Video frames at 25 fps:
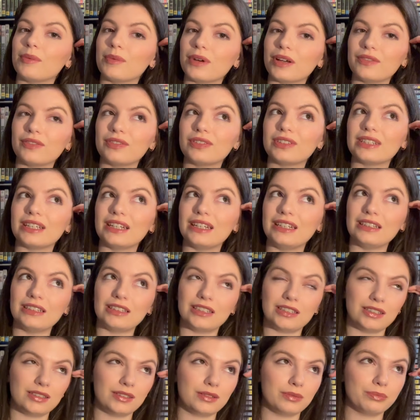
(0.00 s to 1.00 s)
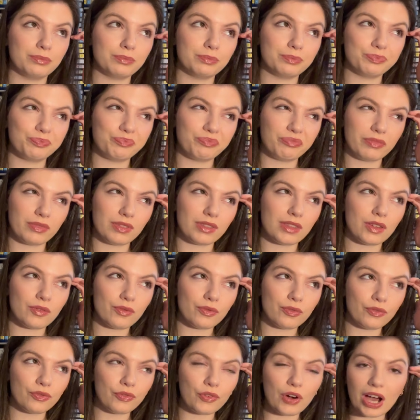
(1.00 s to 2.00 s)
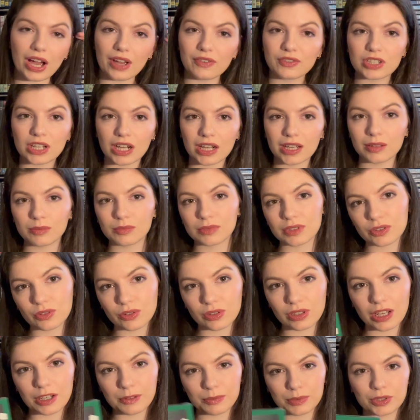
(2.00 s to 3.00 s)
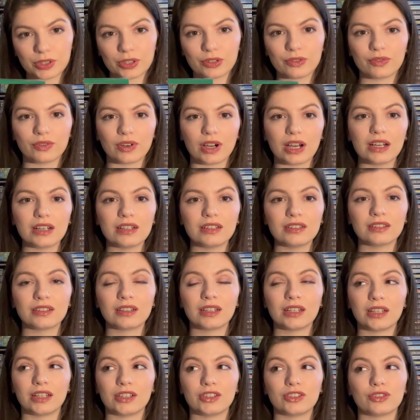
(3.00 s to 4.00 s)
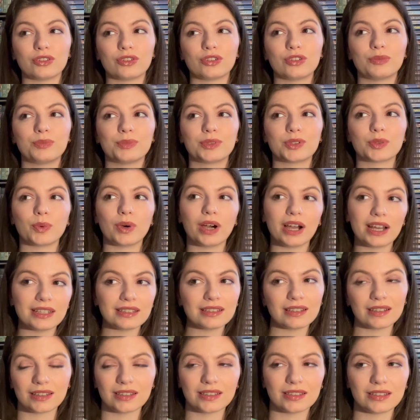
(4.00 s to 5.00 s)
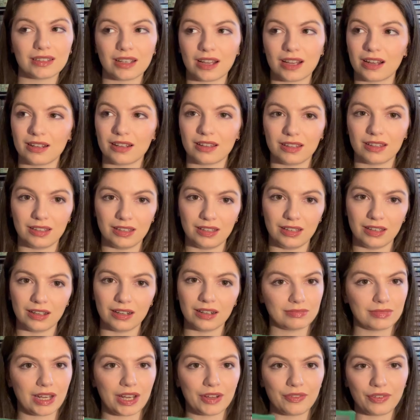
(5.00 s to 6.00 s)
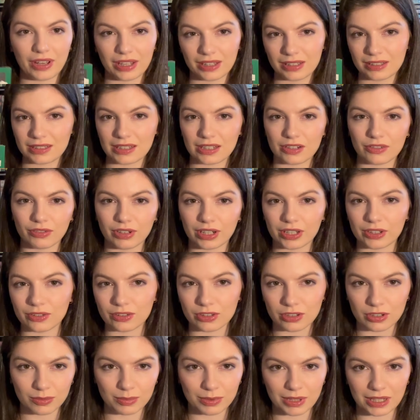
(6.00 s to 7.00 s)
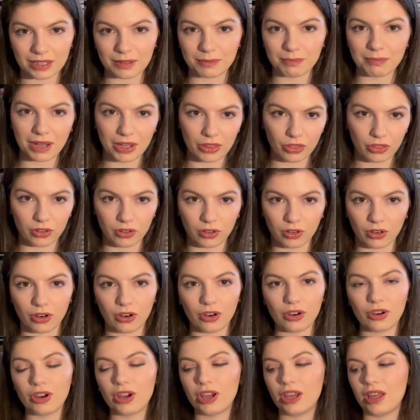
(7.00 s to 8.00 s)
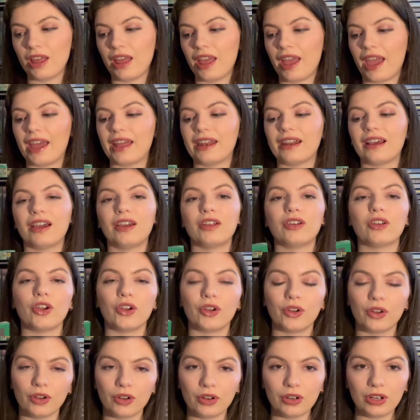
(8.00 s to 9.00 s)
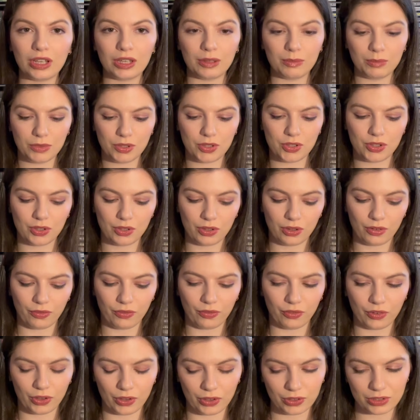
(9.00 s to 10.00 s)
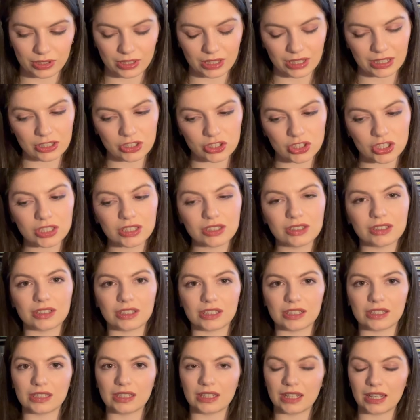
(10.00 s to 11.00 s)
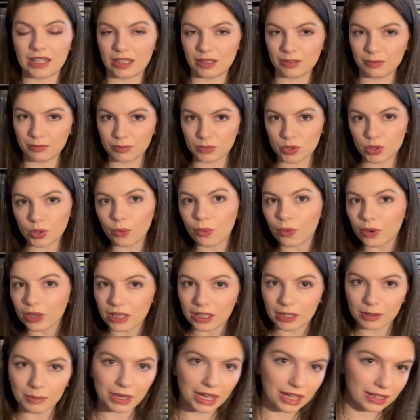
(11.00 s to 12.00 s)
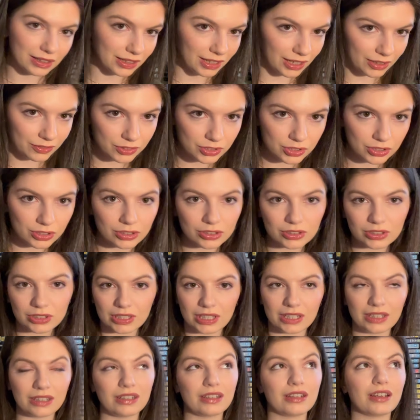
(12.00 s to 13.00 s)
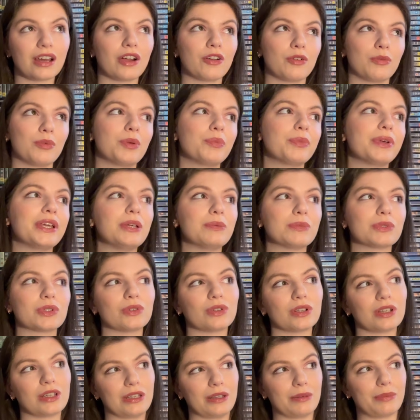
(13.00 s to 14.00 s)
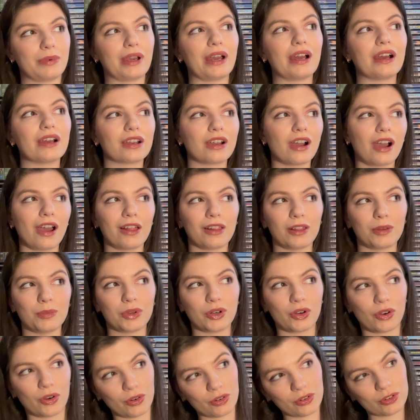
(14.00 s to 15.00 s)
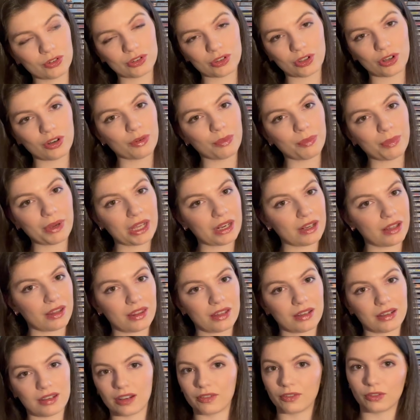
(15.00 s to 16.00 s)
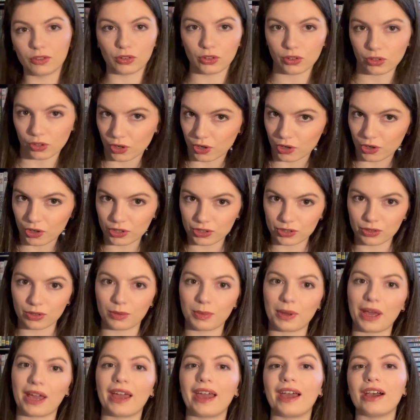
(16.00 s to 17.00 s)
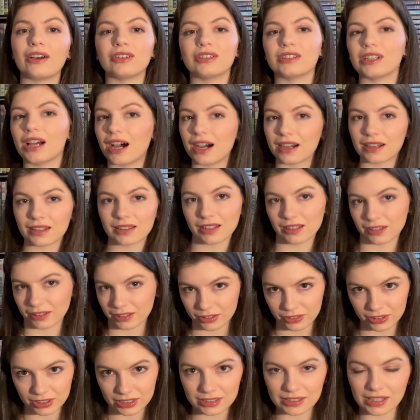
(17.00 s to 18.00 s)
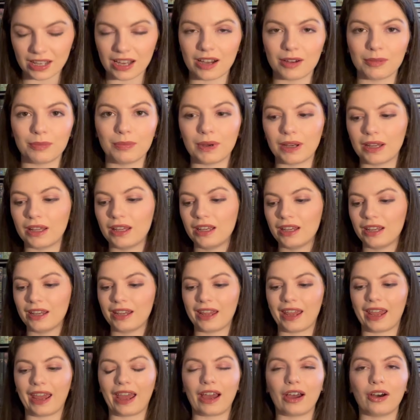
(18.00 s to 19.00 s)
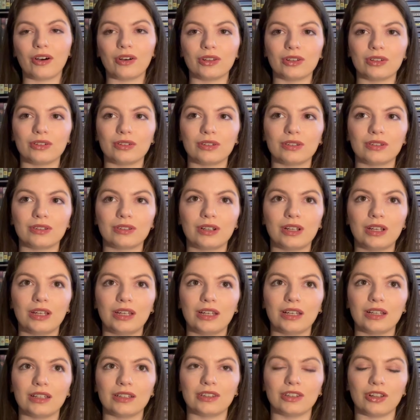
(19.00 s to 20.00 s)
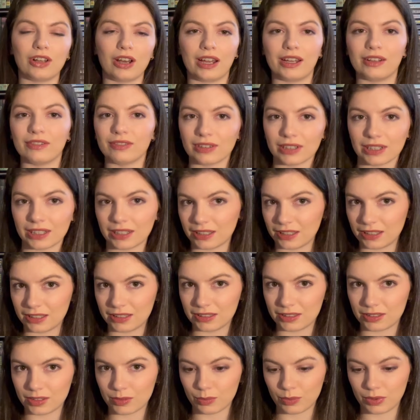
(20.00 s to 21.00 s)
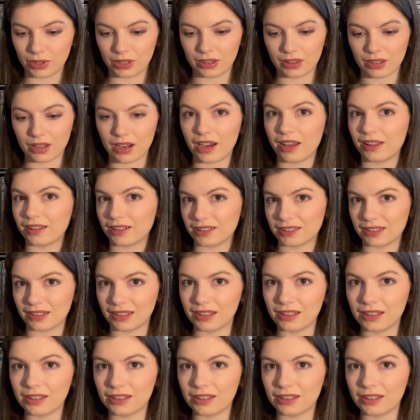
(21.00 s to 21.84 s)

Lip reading: I've seen him 5 times all up so far. I saw him twice at the start of the year. I found this at a record shop like a month ago, and I'd heard him do the first lecture, and it's him talking about love songs, and I remember him talking about Kylie Minogue's song Better the Devil You Know, and talk about how dark the lyrics are but how lively it is with Kylie singing